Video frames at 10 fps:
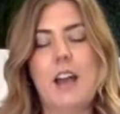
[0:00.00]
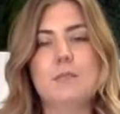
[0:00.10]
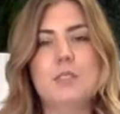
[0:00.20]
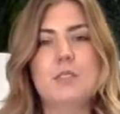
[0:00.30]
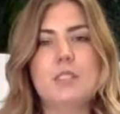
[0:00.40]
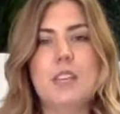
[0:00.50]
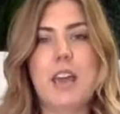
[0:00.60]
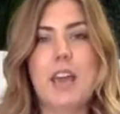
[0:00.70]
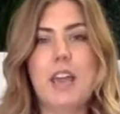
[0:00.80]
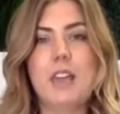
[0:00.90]
So
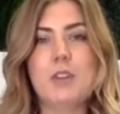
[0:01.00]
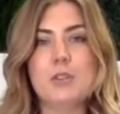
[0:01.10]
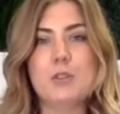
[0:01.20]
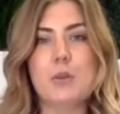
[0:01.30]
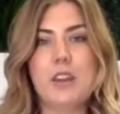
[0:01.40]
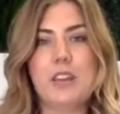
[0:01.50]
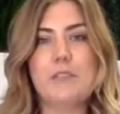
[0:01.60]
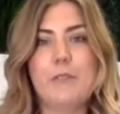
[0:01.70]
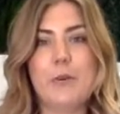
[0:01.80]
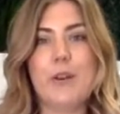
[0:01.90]
today you're joining
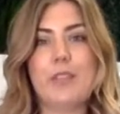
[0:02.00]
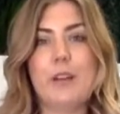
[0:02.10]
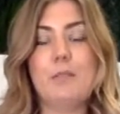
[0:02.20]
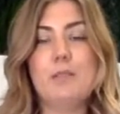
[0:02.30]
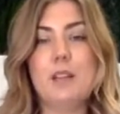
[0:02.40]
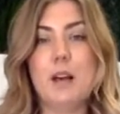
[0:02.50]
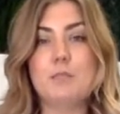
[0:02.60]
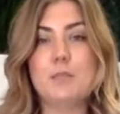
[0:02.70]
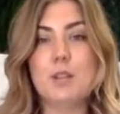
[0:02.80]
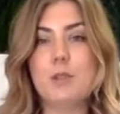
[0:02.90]
for the Plum
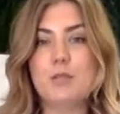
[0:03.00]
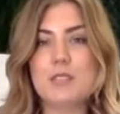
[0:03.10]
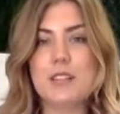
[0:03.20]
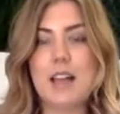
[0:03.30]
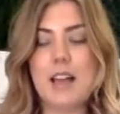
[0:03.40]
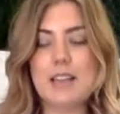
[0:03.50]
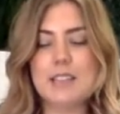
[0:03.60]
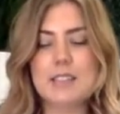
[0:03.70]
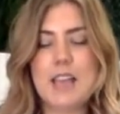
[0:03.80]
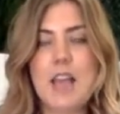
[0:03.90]
Tones
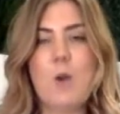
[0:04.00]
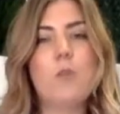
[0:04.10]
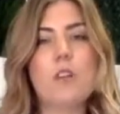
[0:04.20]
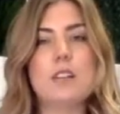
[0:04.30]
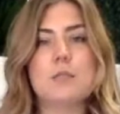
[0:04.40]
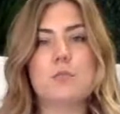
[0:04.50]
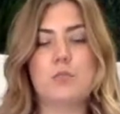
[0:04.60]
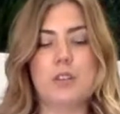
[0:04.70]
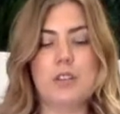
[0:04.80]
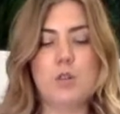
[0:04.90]
class. We've got some
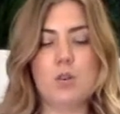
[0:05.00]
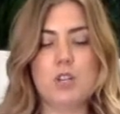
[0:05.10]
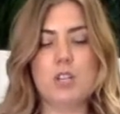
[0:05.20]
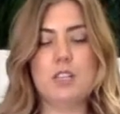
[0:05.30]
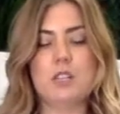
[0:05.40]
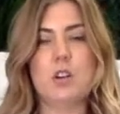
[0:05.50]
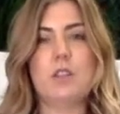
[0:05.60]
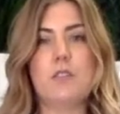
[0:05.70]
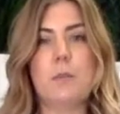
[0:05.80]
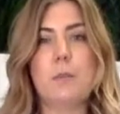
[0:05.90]
really gorgeous, all
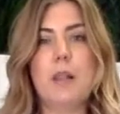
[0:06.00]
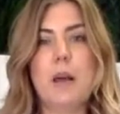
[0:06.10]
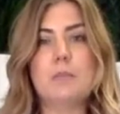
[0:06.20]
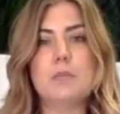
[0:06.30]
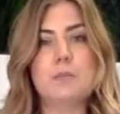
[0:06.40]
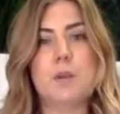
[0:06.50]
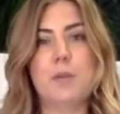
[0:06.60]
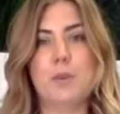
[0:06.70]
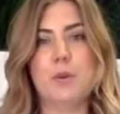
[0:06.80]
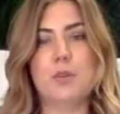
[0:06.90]
different plums,
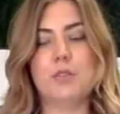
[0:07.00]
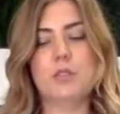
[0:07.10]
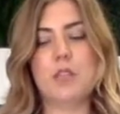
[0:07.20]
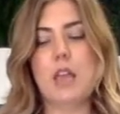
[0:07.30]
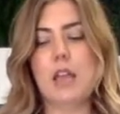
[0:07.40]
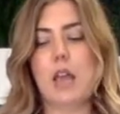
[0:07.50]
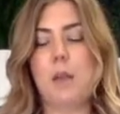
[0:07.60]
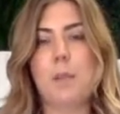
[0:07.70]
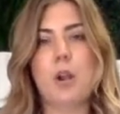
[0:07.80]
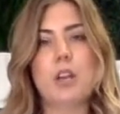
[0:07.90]
purples, kind of
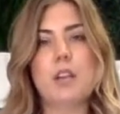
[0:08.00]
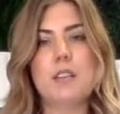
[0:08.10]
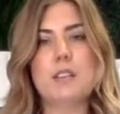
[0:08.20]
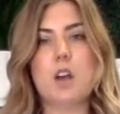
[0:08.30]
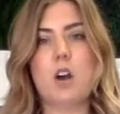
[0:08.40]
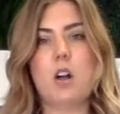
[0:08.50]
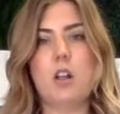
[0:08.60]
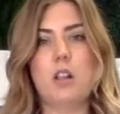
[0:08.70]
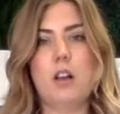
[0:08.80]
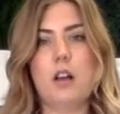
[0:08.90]
burgundies that all